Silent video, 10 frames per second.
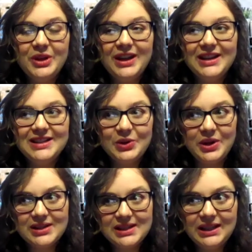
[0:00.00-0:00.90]
We like to
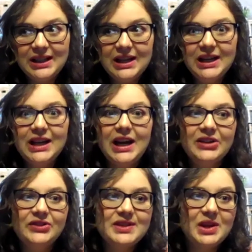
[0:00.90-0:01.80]
go out to eat,
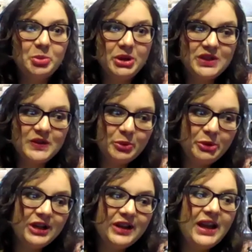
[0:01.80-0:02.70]
have celebrations for
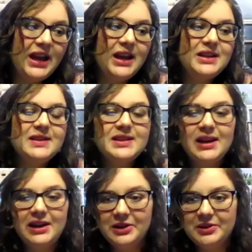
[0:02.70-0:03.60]
birthdays,
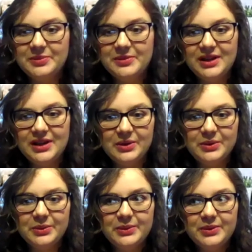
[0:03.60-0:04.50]

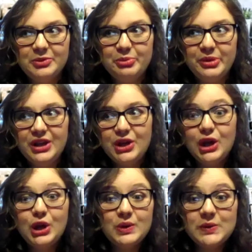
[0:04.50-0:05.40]
be
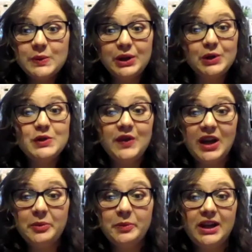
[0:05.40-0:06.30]
close. We're a close
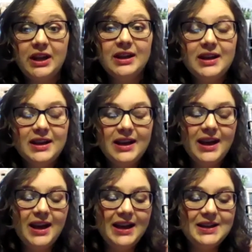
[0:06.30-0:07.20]
family.
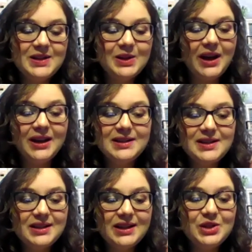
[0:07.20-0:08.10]
And so
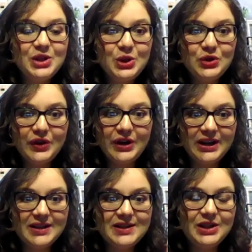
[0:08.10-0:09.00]
that's huge for
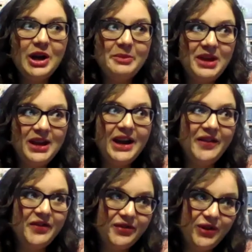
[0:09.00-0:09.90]
us. I mean, I
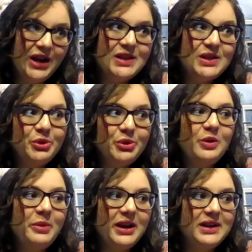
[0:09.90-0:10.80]
have great support
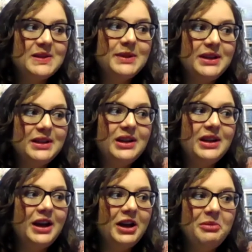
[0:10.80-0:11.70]
with my
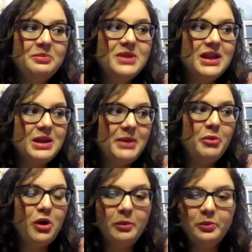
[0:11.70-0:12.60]
husband, and then
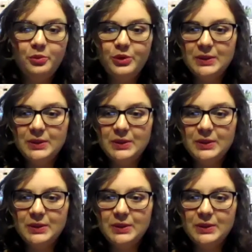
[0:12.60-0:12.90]
my mom.